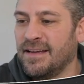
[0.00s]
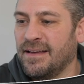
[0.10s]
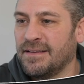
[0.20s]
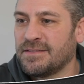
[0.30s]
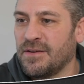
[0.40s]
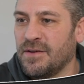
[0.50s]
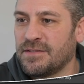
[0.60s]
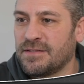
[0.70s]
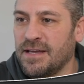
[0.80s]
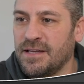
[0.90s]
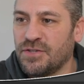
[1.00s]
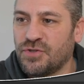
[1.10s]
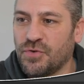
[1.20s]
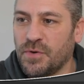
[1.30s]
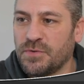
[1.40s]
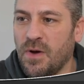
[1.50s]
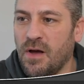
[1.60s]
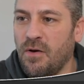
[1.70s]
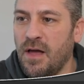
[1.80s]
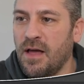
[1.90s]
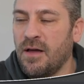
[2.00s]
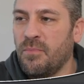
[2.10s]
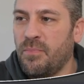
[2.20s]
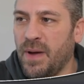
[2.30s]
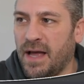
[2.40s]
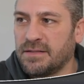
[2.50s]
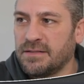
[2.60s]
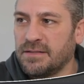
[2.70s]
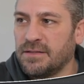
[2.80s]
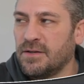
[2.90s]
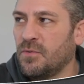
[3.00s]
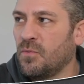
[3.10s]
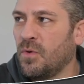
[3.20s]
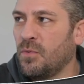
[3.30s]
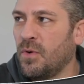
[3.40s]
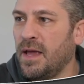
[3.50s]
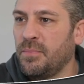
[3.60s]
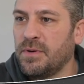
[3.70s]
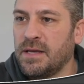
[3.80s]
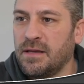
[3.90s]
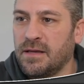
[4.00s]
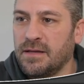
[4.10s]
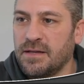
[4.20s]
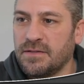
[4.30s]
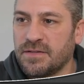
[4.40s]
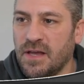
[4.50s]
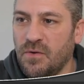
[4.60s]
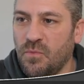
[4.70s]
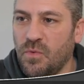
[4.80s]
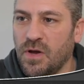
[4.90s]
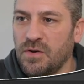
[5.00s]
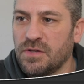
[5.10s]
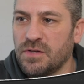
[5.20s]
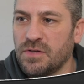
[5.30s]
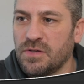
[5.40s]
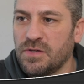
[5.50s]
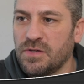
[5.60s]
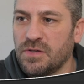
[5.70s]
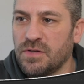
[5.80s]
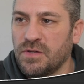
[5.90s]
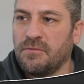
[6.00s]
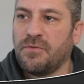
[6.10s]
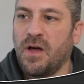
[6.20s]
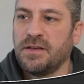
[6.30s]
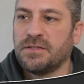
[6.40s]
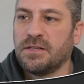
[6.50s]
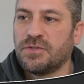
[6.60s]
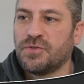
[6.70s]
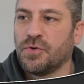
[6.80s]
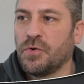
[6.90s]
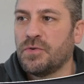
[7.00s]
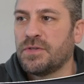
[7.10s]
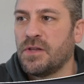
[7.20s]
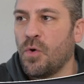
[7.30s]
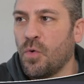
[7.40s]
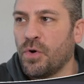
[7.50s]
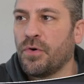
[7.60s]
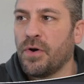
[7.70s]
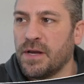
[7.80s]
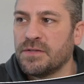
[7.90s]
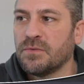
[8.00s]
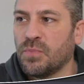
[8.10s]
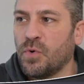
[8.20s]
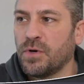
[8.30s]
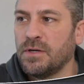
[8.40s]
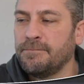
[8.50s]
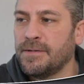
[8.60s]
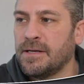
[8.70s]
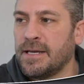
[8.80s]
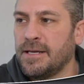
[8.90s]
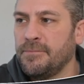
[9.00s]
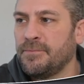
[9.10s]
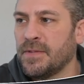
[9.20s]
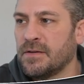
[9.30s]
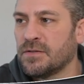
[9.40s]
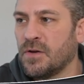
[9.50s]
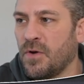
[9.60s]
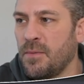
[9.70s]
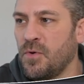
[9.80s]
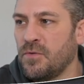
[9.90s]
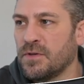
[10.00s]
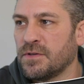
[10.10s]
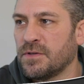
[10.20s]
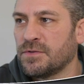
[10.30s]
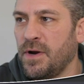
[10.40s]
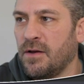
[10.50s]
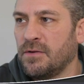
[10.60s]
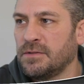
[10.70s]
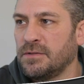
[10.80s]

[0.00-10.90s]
So it's true as well. But what will happen here is it will go to the first one that it finds that's true. So the order is important in here. So if I move this around,